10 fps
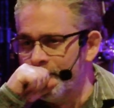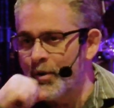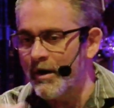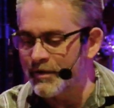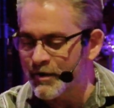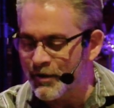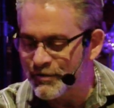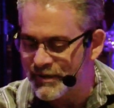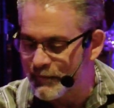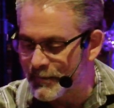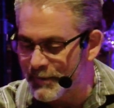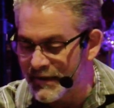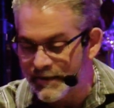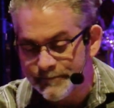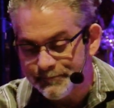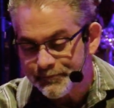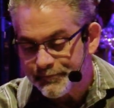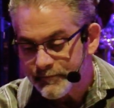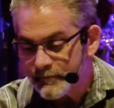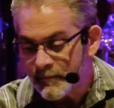part of the cursing would be
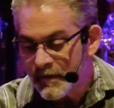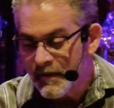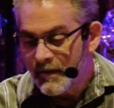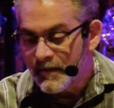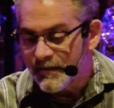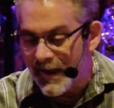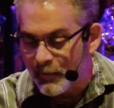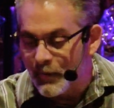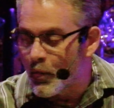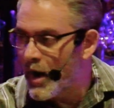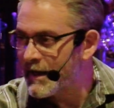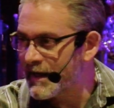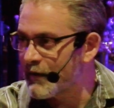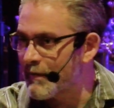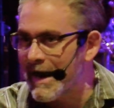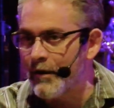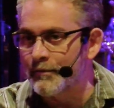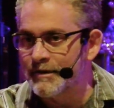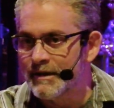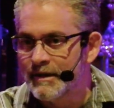that we're walking
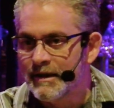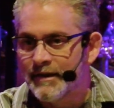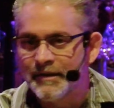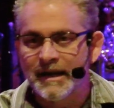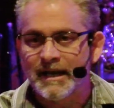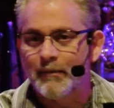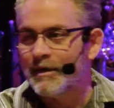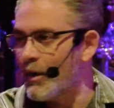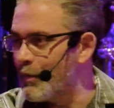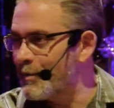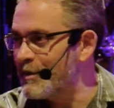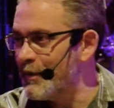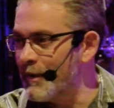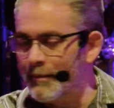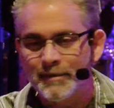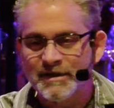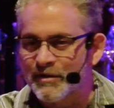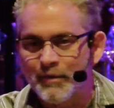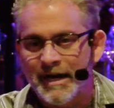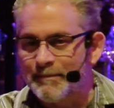around thinking we know what we're doing, but we're just
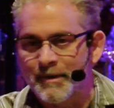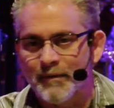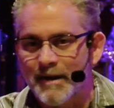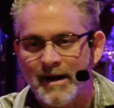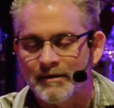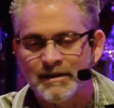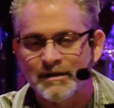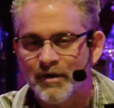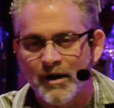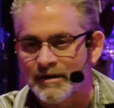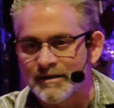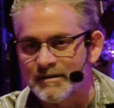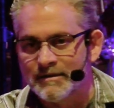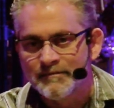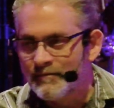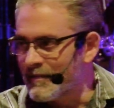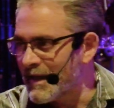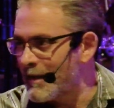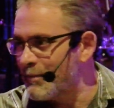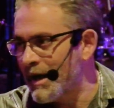grasping around in the darkness
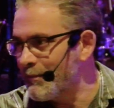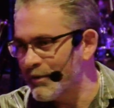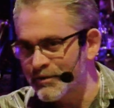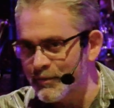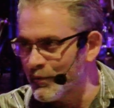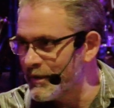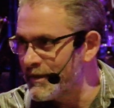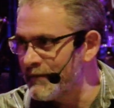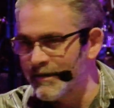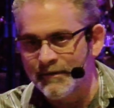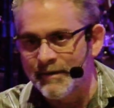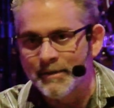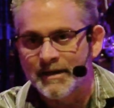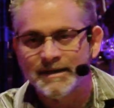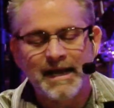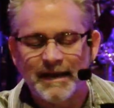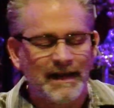like a blind person would, even if in the middle of the day